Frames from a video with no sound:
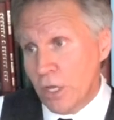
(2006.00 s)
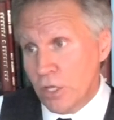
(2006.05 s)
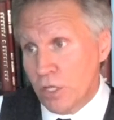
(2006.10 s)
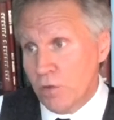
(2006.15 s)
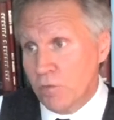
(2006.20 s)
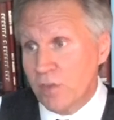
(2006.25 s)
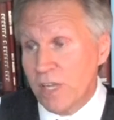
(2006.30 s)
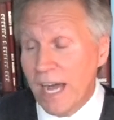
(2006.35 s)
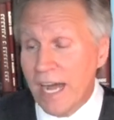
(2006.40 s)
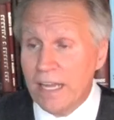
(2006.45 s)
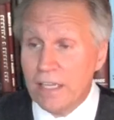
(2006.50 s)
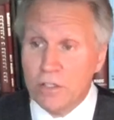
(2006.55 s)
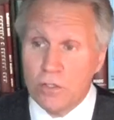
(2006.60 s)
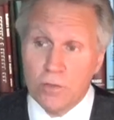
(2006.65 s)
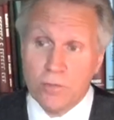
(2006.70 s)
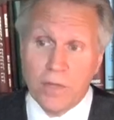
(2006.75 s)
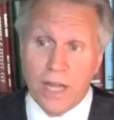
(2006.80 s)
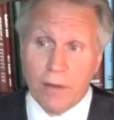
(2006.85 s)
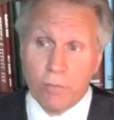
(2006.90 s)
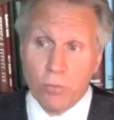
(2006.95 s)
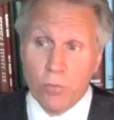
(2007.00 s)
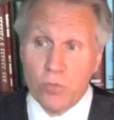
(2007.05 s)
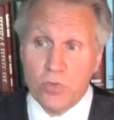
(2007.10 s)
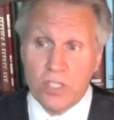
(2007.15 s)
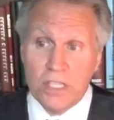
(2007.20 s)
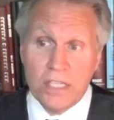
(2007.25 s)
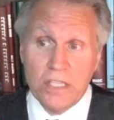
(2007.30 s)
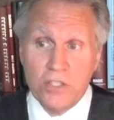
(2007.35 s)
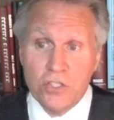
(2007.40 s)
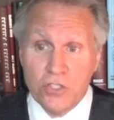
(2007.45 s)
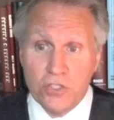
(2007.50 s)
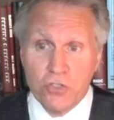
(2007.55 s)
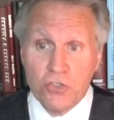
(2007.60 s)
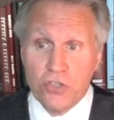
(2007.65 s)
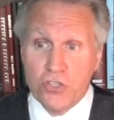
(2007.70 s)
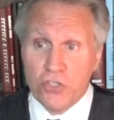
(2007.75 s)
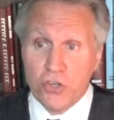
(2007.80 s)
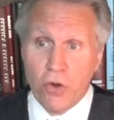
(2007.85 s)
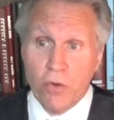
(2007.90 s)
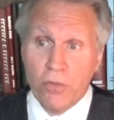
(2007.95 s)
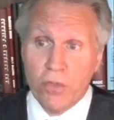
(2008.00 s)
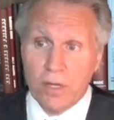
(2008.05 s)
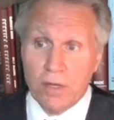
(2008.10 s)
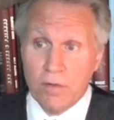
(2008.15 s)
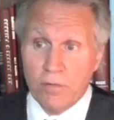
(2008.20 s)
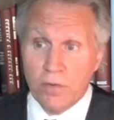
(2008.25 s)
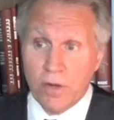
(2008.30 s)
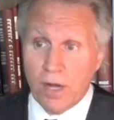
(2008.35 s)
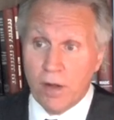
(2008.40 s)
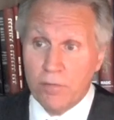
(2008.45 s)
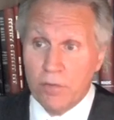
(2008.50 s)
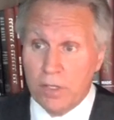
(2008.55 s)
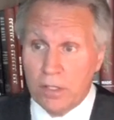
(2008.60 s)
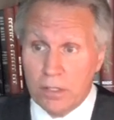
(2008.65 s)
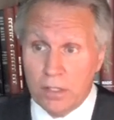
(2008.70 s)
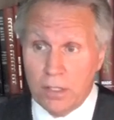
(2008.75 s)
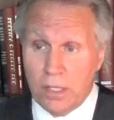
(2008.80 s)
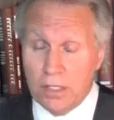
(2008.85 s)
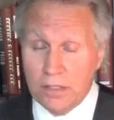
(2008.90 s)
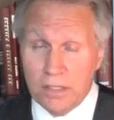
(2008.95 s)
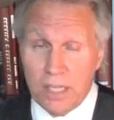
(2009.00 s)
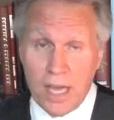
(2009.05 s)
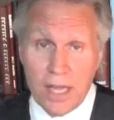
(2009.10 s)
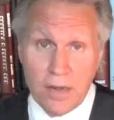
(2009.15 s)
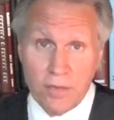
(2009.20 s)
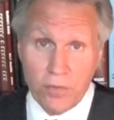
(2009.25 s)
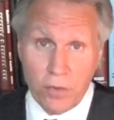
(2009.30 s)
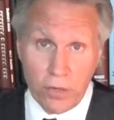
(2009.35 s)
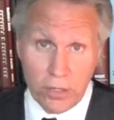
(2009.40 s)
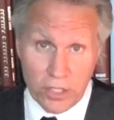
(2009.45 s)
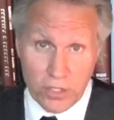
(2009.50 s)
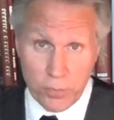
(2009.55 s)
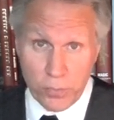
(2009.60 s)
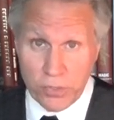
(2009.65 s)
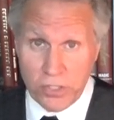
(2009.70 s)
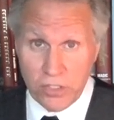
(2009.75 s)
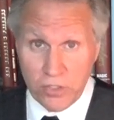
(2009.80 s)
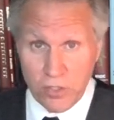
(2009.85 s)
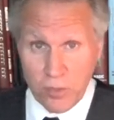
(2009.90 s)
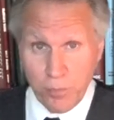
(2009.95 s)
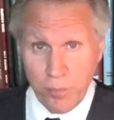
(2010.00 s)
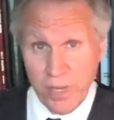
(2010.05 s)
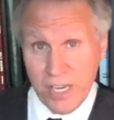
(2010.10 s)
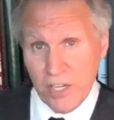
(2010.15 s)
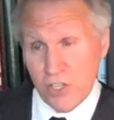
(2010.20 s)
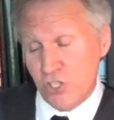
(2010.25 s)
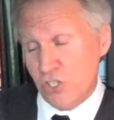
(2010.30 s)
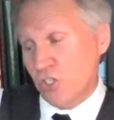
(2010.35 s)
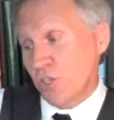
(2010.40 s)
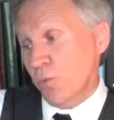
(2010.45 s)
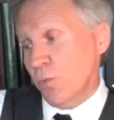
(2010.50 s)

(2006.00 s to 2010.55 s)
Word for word: You've got routines in your show that involve a lot of audience participation.